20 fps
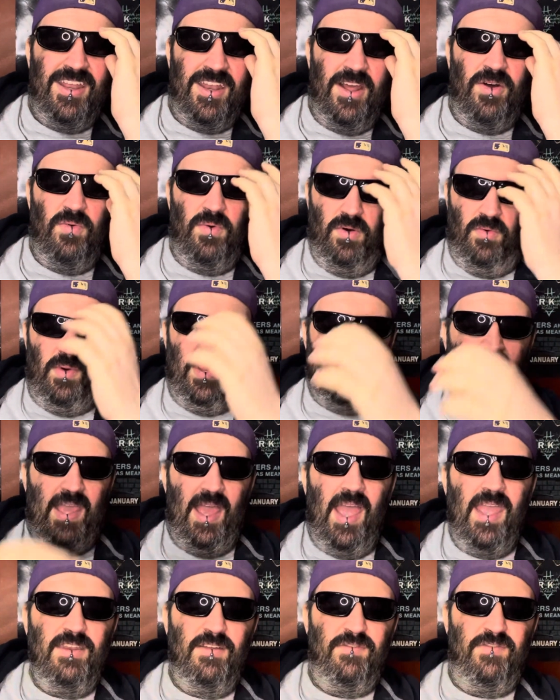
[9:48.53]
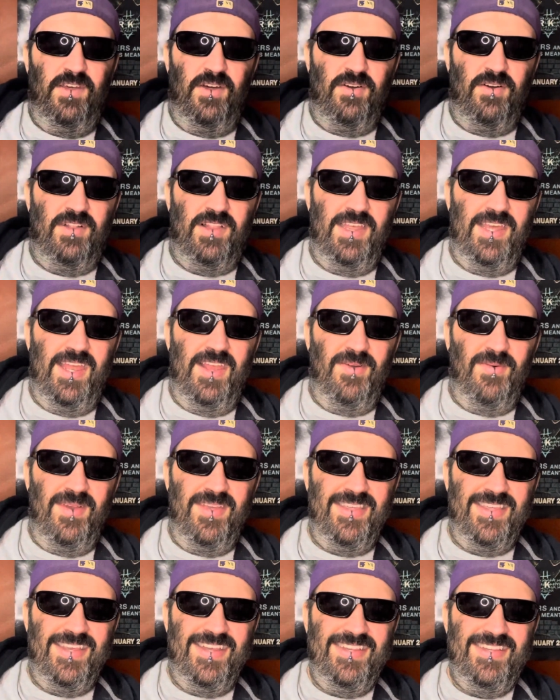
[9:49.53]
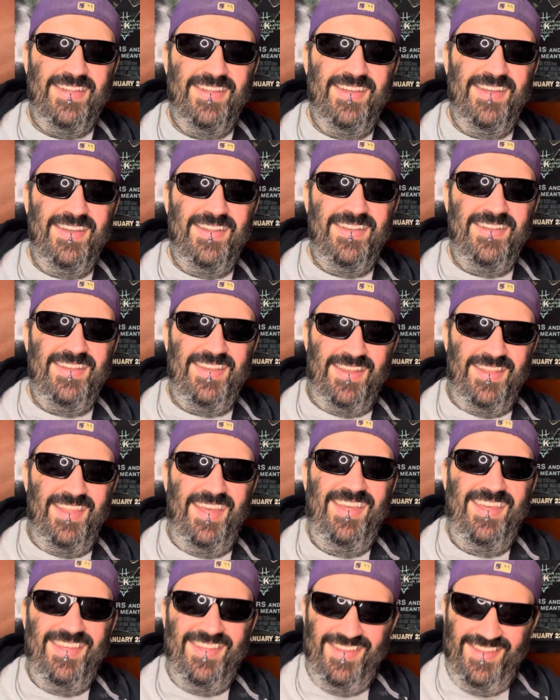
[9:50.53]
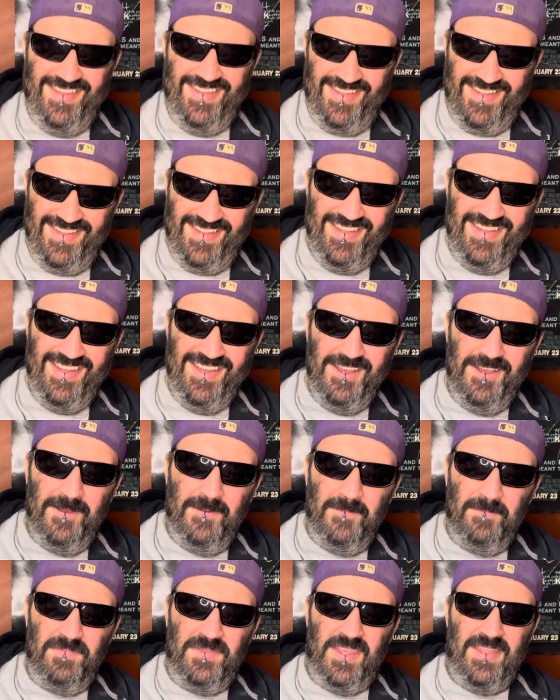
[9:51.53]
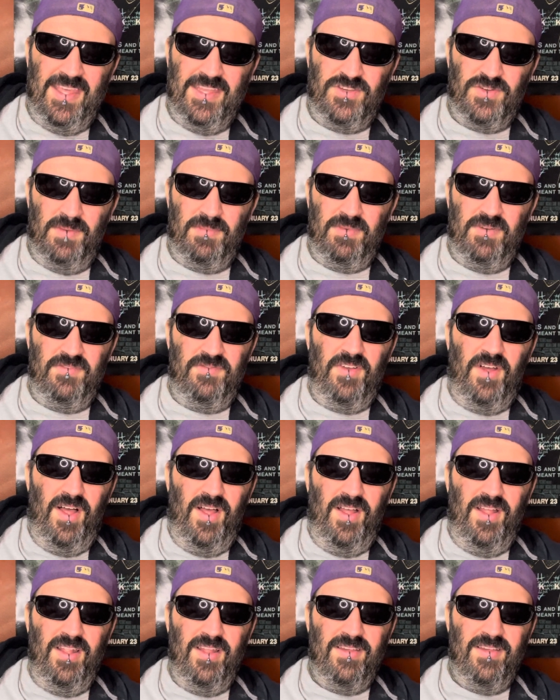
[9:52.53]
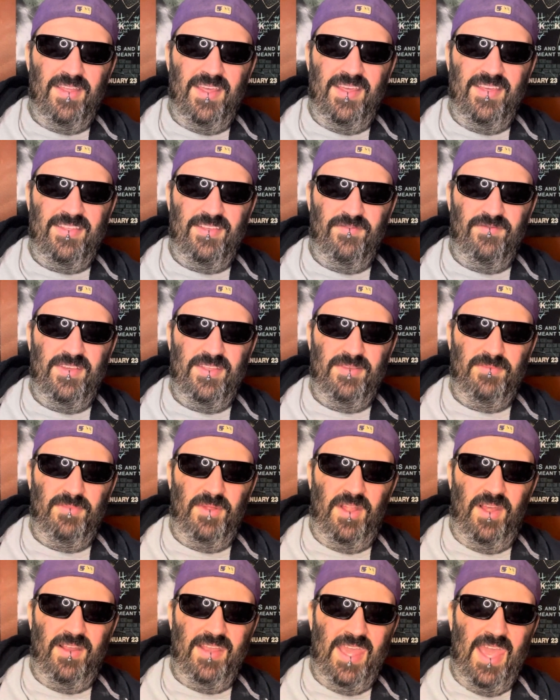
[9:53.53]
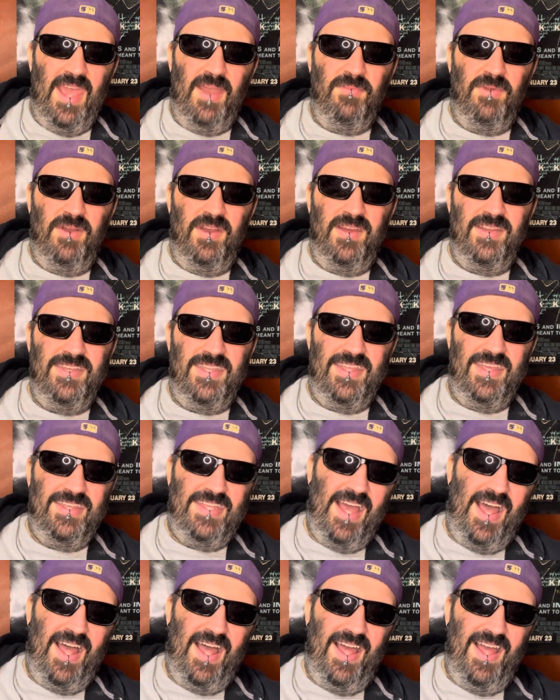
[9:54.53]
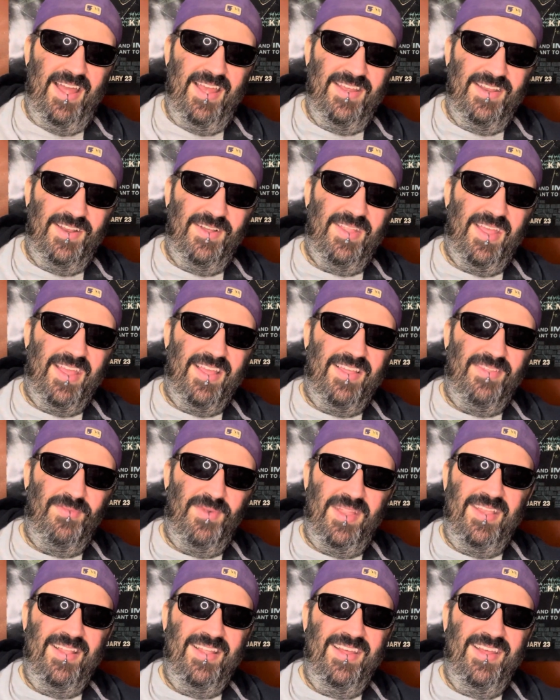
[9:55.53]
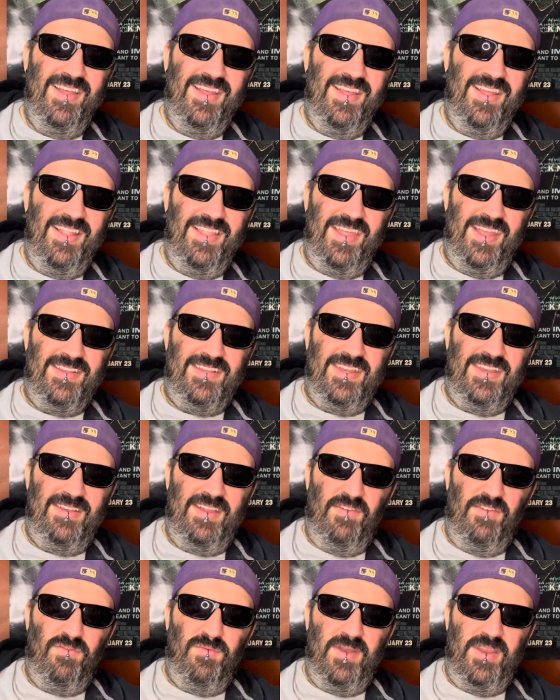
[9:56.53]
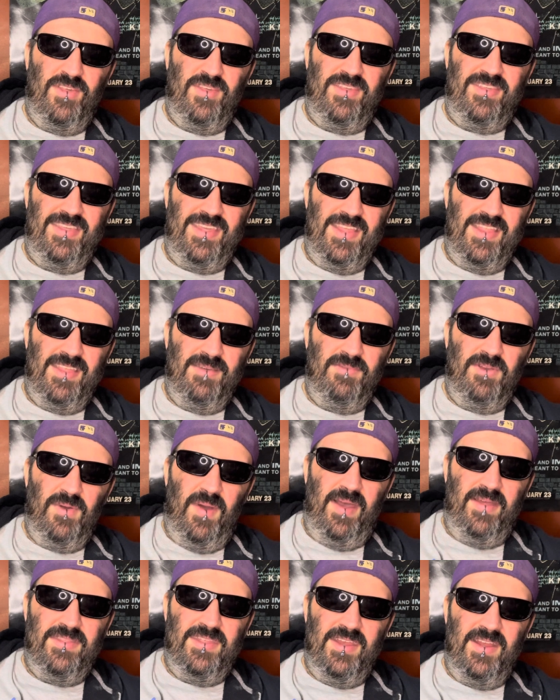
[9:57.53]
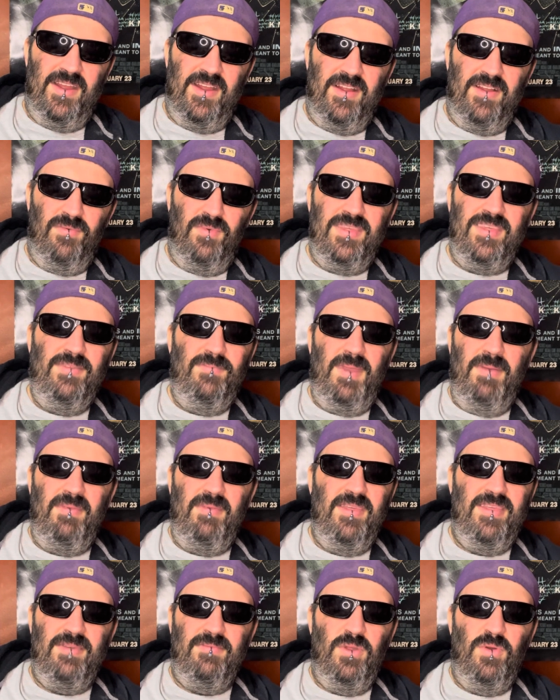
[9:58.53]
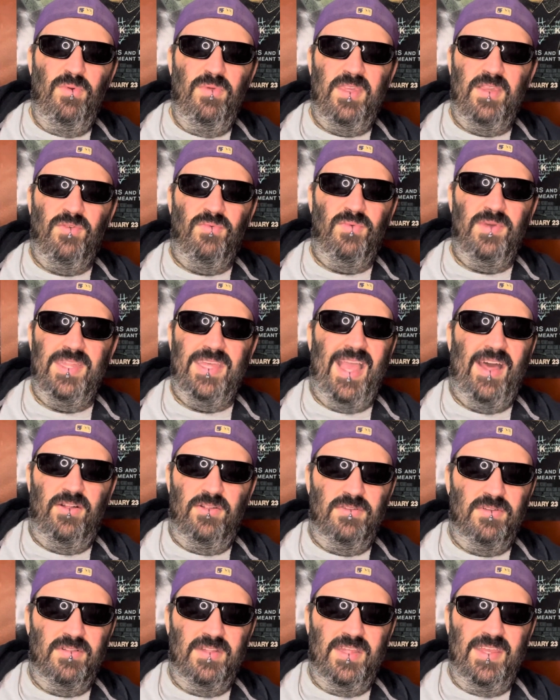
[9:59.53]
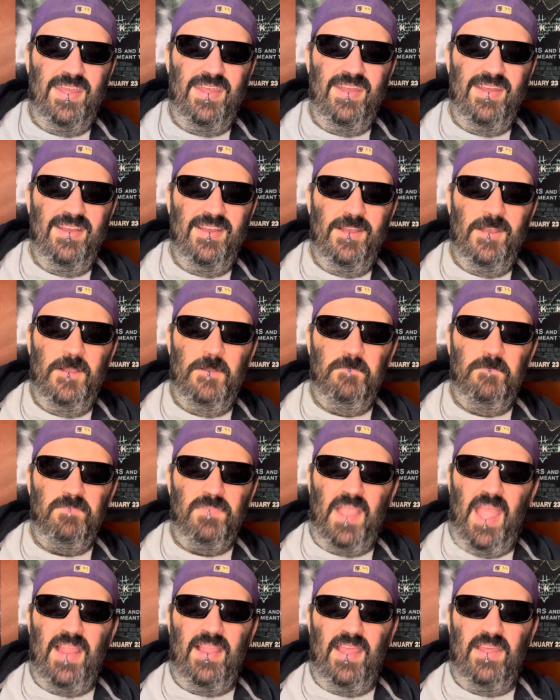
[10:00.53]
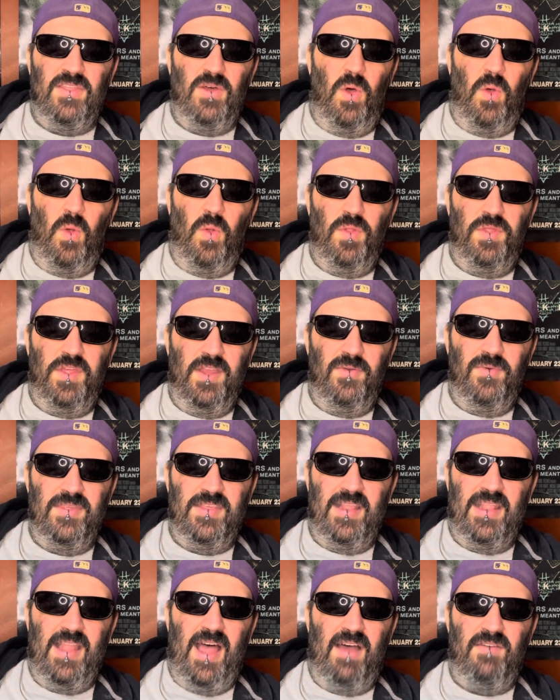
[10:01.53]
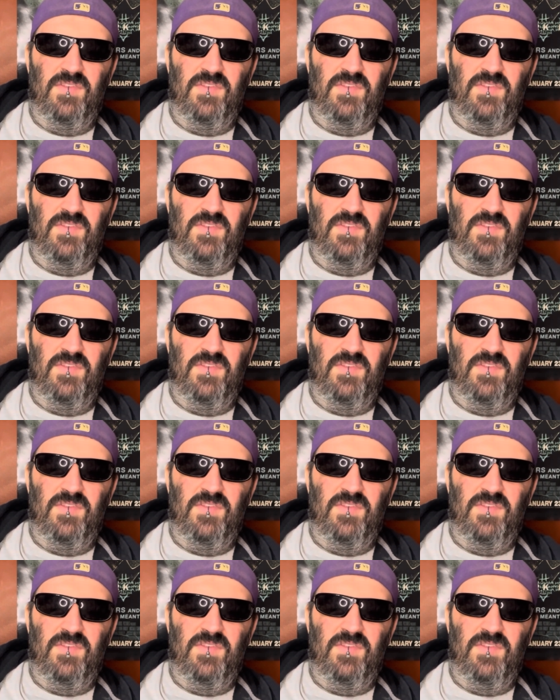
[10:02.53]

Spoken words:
know, well, what kind of failed cleaning was it? Did they trip and fall? Are they still visible on camera? Did they die? You know, like like, did everybody just see them go out there? Was it maybe somebody who's like really elderly and like the whole thing was a lot